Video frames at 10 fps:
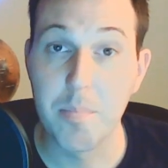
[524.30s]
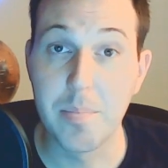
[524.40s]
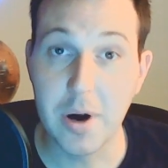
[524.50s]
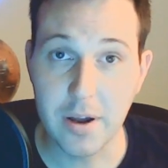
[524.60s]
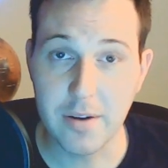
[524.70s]

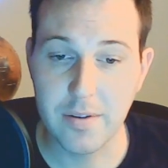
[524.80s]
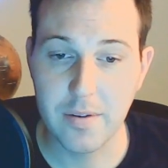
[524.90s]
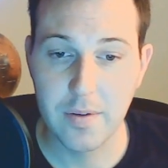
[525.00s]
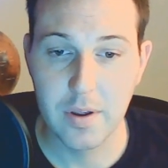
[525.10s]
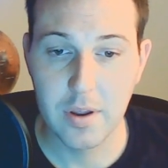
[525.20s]
But
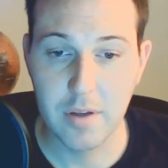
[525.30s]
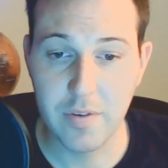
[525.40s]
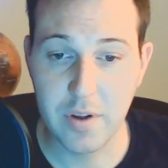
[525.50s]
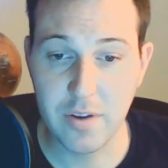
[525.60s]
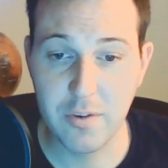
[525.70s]
if
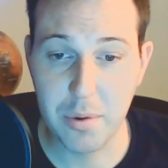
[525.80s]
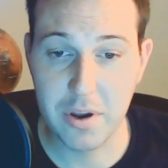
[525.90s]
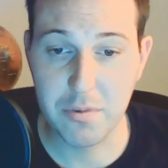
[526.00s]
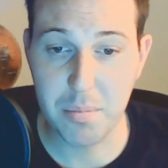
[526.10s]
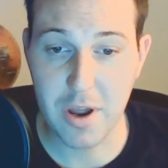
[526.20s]
in
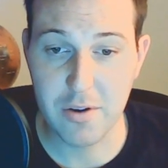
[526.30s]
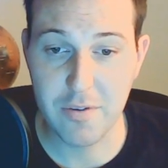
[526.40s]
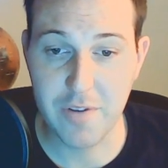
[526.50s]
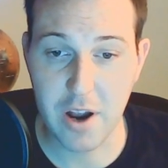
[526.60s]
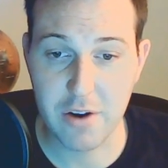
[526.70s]
space
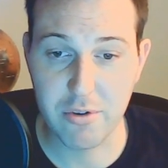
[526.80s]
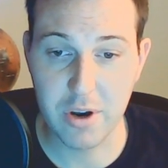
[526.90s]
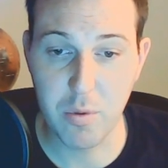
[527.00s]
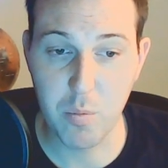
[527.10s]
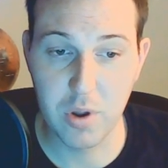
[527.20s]

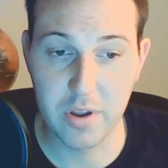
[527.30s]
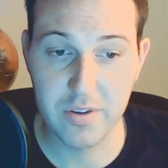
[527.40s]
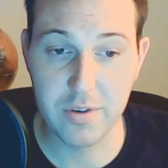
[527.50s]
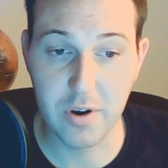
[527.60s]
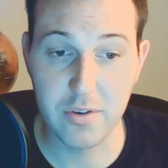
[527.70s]
manufacturing really
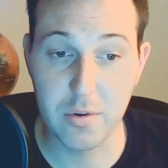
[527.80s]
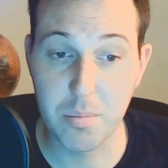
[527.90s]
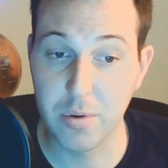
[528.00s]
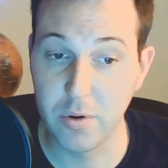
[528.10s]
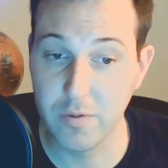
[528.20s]
starts to
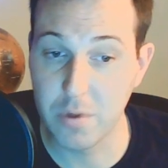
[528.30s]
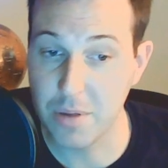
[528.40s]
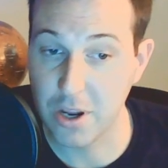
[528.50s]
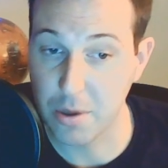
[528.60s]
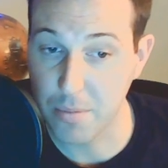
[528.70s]
prove to be
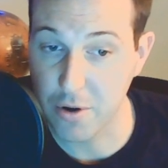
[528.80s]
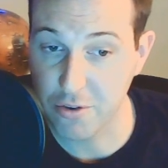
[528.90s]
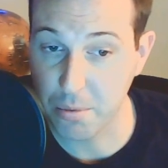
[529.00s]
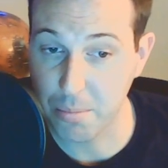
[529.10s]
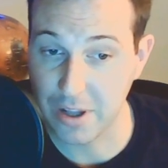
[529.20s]

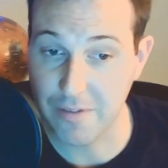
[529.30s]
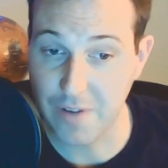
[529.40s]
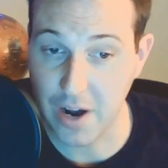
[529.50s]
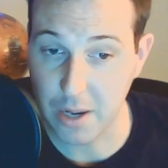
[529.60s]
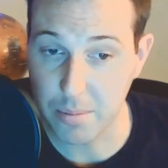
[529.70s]
commercially
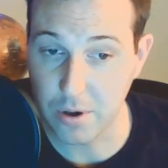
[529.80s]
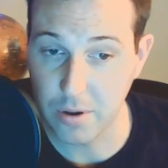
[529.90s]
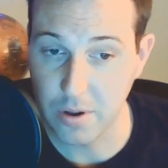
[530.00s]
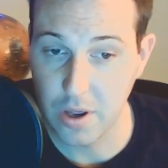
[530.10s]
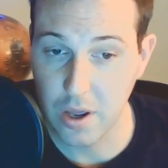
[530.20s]
viable,
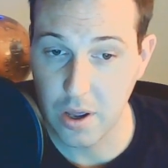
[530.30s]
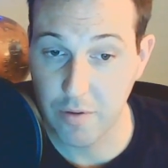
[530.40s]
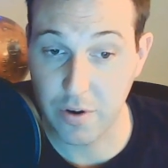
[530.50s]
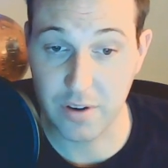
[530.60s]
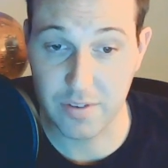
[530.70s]

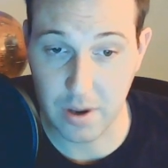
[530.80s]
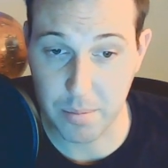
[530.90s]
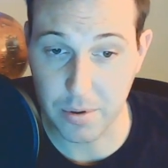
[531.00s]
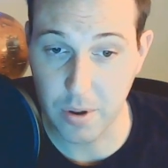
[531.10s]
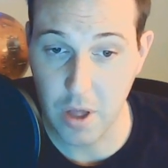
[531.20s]
for
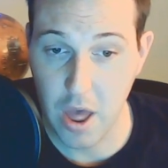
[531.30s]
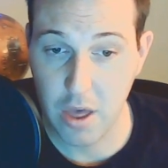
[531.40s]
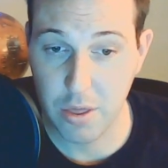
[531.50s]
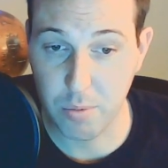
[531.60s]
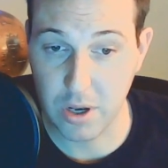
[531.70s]
example,
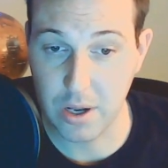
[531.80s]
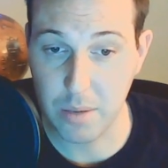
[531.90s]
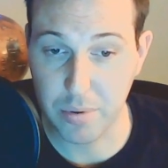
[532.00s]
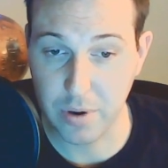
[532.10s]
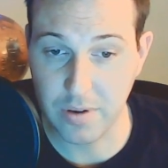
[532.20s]
3D
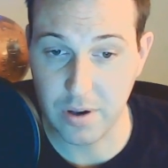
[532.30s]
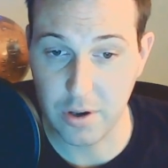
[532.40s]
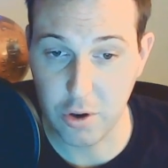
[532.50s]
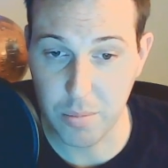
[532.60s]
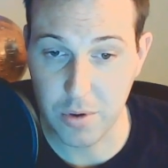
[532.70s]
printing
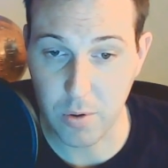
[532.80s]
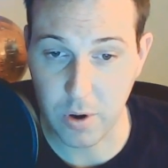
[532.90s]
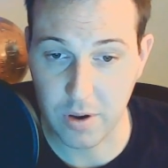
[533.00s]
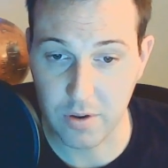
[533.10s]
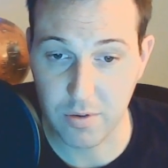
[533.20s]
human
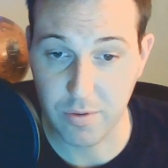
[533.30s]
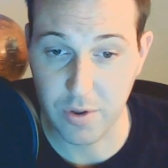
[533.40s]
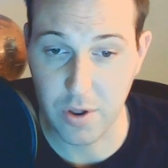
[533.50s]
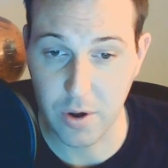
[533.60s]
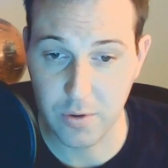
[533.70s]
organs for
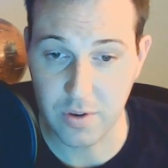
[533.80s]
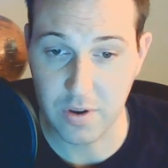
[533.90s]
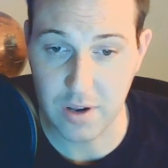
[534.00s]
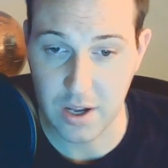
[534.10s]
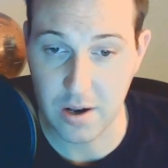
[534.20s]
those in
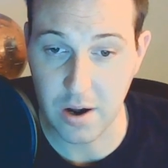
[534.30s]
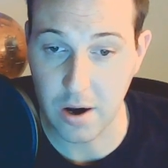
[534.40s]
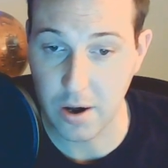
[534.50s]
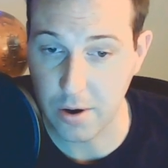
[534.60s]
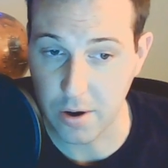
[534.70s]
need
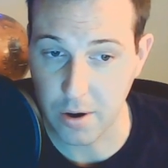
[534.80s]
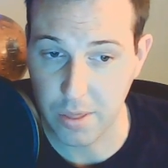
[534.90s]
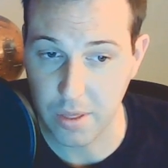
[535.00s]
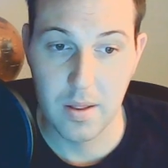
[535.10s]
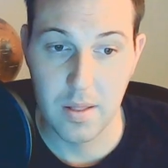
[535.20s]
on Earth,
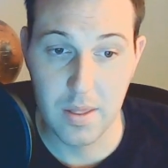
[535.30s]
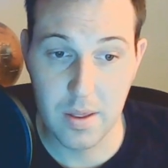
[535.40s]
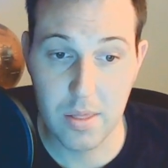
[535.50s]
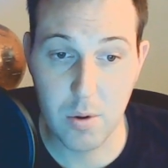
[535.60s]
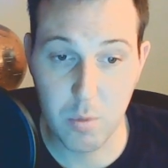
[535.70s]

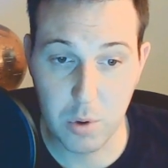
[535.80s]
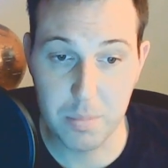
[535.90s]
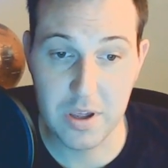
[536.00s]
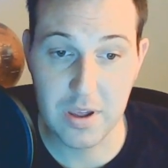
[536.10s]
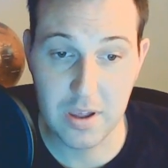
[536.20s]
then there will
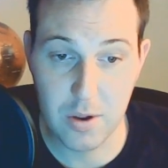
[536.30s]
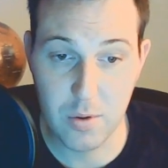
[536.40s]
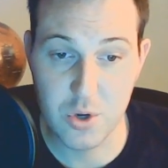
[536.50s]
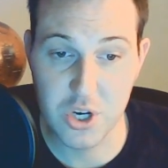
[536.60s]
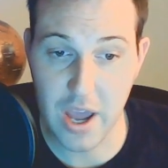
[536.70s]
be
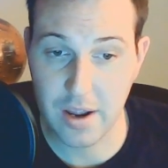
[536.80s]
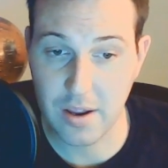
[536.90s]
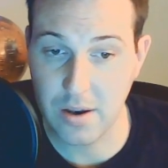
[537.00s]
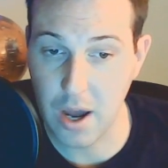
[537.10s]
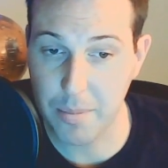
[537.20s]
huge
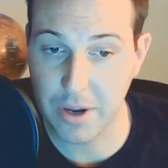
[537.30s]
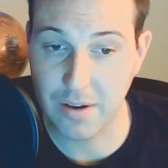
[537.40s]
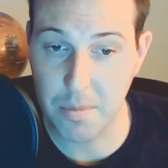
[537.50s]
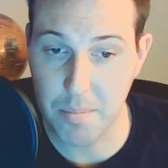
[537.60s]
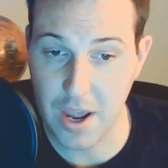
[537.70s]
economic
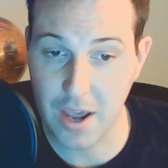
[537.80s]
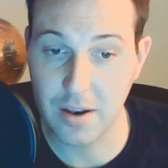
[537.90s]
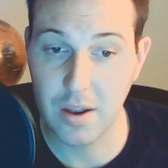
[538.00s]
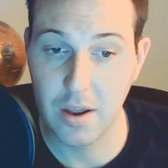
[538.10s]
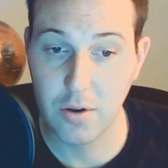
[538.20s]

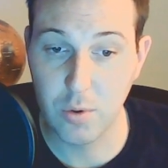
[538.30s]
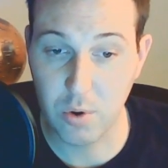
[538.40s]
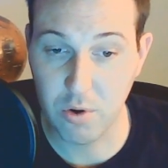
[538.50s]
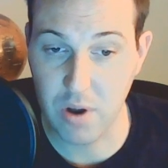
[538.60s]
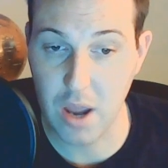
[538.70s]
demand to
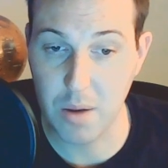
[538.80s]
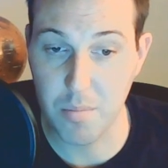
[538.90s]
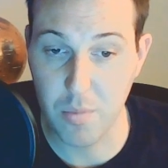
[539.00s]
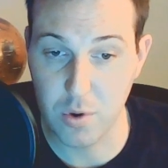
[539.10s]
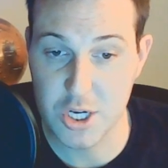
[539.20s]
create
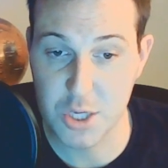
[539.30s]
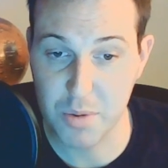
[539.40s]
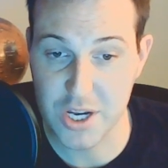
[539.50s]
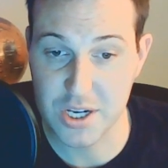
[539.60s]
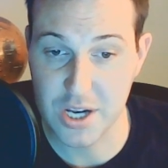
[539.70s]
more
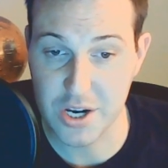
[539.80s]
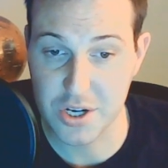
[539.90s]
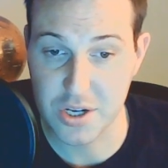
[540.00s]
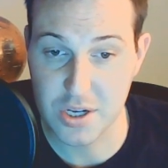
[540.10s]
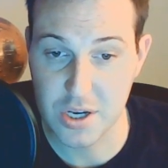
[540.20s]
space
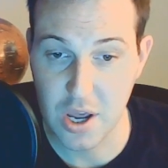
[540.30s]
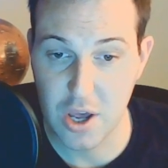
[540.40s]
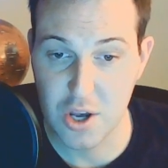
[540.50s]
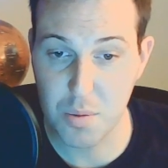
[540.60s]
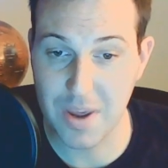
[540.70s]
stations
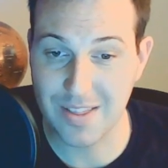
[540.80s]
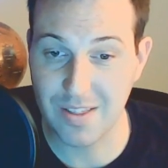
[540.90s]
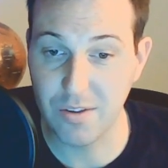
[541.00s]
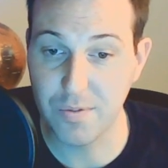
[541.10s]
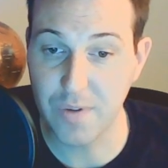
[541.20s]
to make
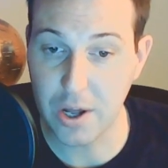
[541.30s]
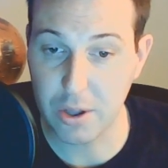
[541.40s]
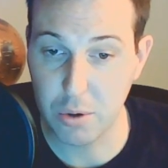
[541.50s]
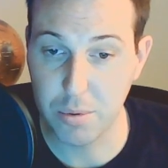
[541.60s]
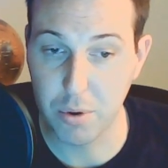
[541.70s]
these
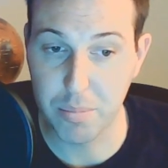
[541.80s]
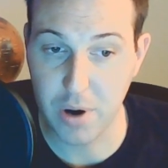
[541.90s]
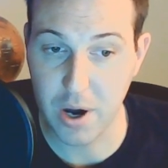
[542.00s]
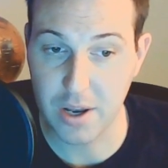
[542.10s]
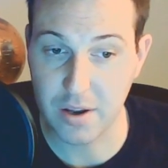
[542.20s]
valuable
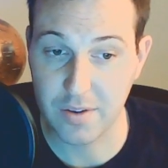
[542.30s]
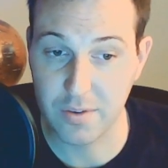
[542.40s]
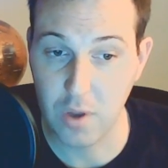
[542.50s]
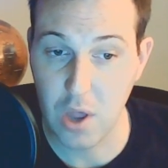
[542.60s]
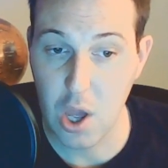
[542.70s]

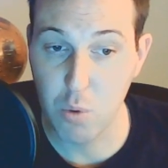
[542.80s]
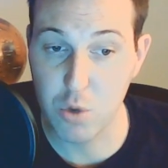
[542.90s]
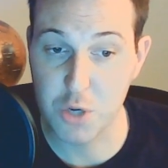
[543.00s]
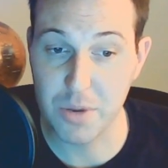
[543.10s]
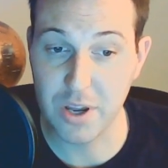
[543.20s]
products,
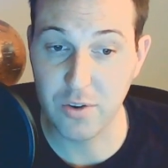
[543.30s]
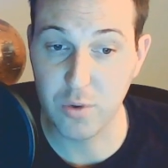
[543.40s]
which means